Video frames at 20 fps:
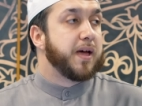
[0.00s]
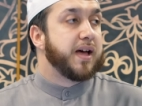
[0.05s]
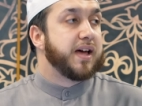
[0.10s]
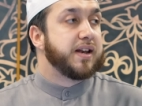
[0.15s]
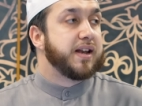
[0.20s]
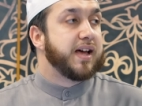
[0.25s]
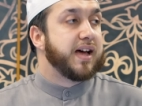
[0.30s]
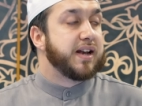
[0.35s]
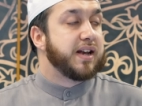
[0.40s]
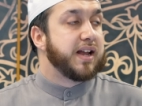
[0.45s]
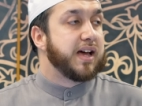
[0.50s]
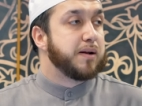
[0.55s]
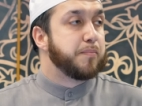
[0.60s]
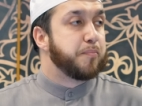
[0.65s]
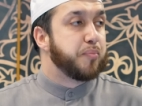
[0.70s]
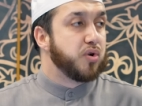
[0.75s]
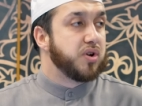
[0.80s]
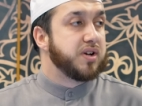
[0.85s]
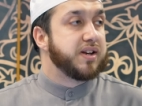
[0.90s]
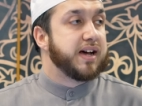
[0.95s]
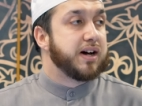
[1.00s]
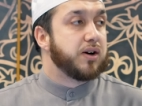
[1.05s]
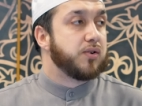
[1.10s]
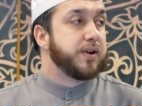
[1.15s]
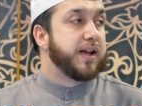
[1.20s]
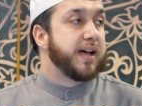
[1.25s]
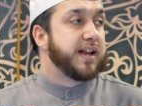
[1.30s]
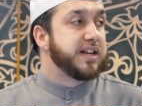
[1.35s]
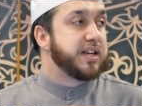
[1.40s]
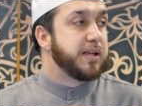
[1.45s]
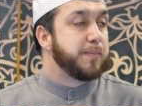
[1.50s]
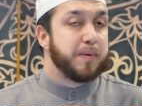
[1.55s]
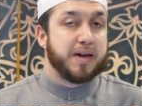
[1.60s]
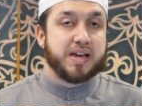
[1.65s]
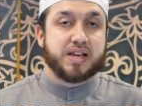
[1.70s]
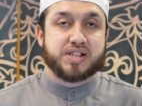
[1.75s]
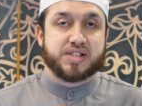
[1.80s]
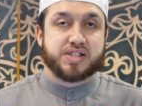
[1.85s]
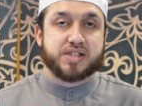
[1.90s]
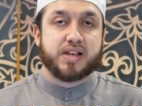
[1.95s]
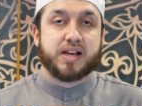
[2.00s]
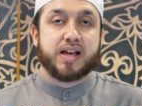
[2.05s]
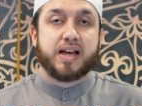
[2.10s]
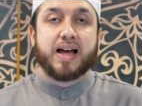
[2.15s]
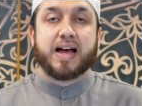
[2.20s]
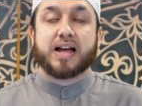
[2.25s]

and, and, and put down and debase